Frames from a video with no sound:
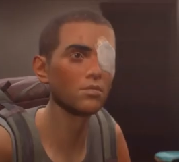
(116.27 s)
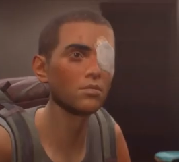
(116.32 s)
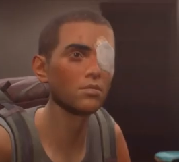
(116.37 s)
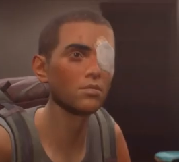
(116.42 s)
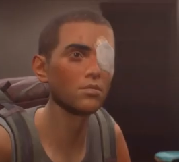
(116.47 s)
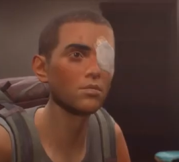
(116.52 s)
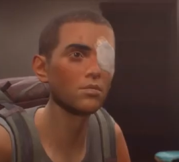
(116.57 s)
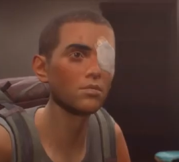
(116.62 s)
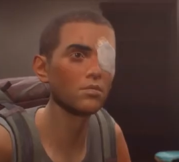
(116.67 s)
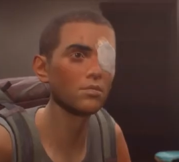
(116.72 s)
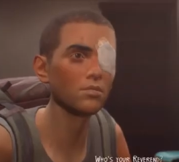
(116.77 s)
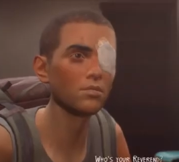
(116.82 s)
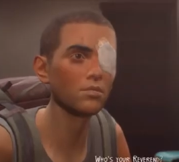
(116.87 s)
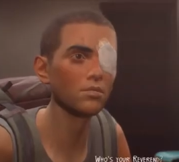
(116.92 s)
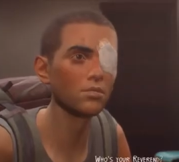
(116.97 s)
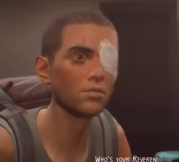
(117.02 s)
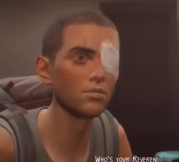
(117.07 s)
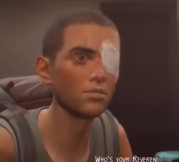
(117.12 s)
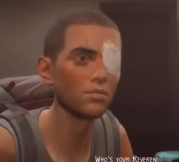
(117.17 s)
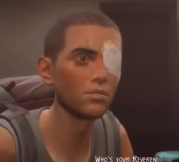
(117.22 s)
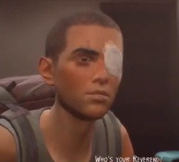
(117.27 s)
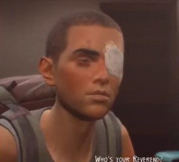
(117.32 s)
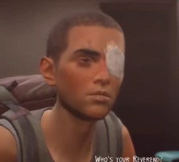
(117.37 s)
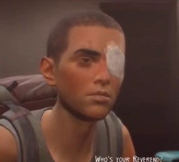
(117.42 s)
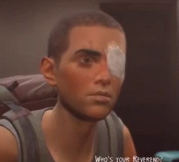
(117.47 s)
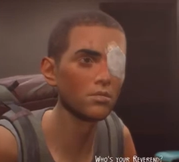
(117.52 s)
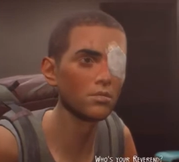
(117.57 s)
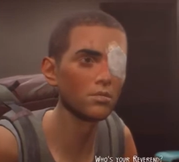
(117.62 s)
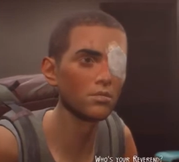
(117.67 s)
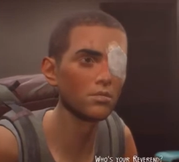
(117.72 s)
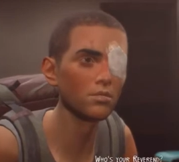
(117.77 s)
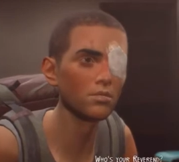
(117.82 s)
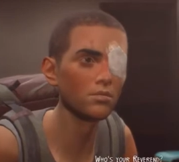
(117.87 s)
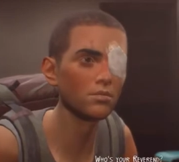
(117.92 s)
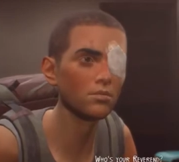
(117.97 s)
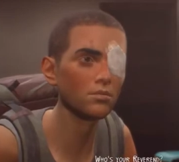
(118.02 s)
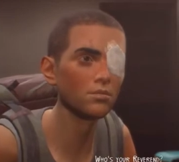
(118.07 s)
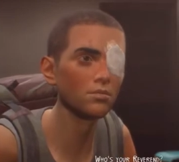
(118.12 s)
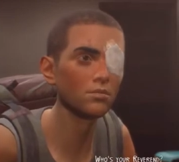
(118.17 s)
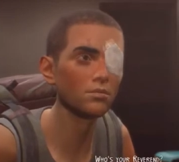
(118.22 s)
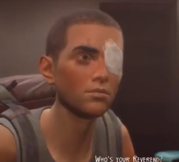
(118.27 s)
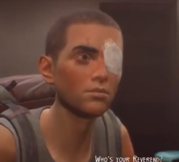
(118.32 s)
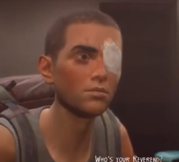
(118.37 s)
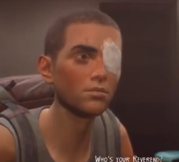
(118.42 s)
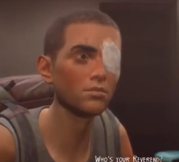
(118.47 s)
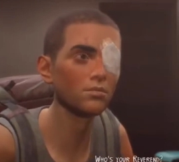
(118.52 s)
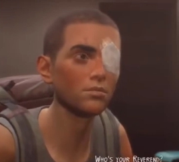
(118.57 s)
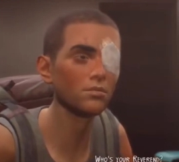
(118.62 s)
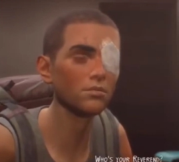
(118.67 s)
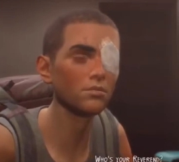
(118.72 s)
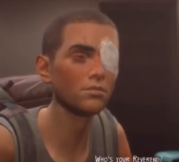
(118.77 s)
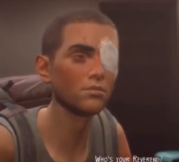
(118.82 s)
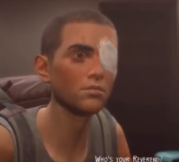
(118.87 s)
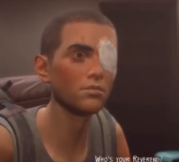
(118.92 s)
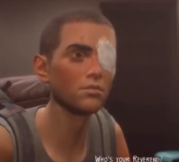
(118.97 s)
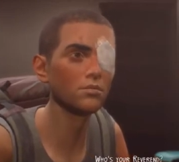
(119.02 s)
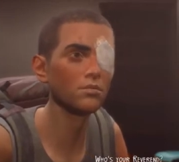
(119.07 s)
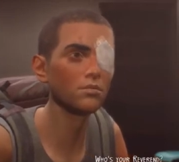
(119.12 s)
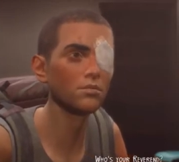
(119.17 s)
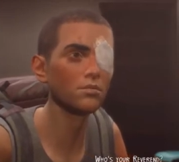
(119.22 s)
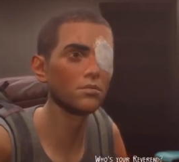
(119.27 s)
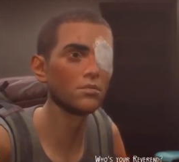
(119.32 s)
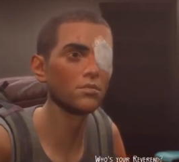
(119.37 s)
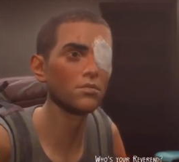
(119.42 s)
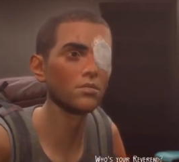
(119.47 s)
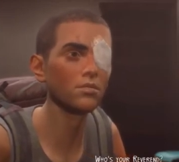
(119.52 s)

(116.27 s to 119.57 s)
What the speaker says: (silence)